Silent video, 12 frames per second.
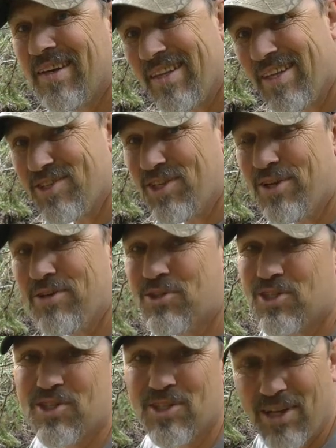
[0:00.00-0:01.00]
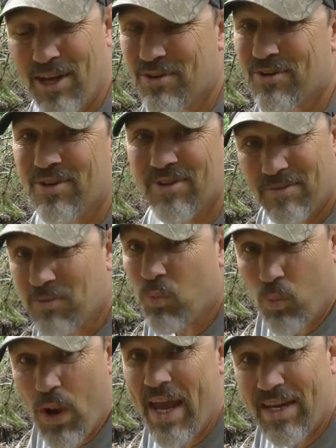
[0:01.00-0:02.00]
This here is just another
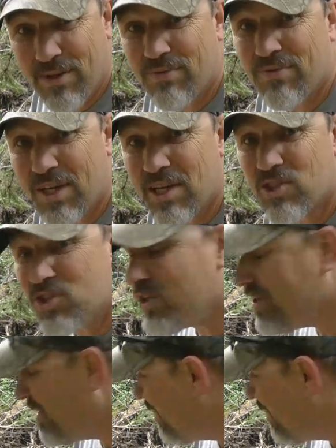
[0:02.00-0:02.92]
way to fish.